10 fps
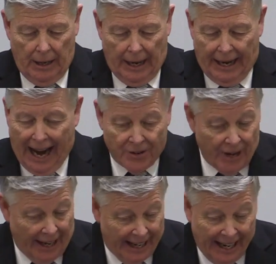And he has
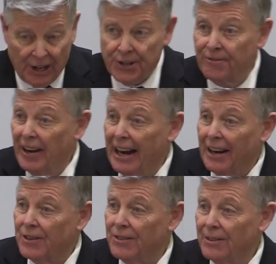not hid his
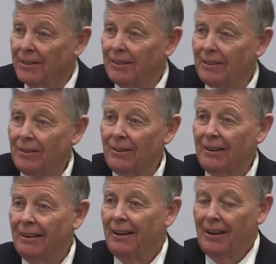face.
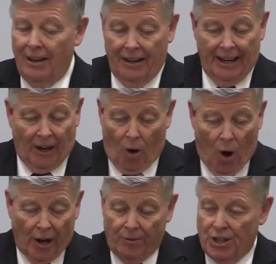And
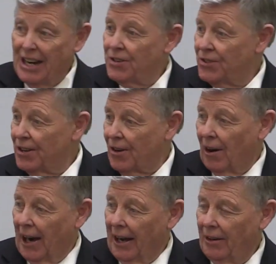all of Jesus is
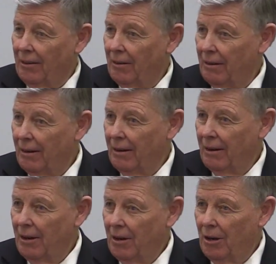crying
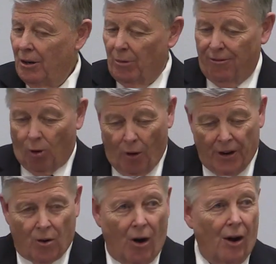before the
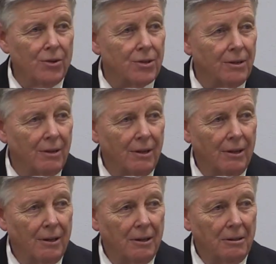cross
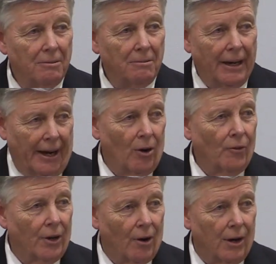and here on
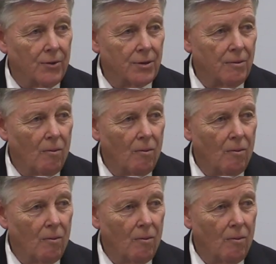the cross.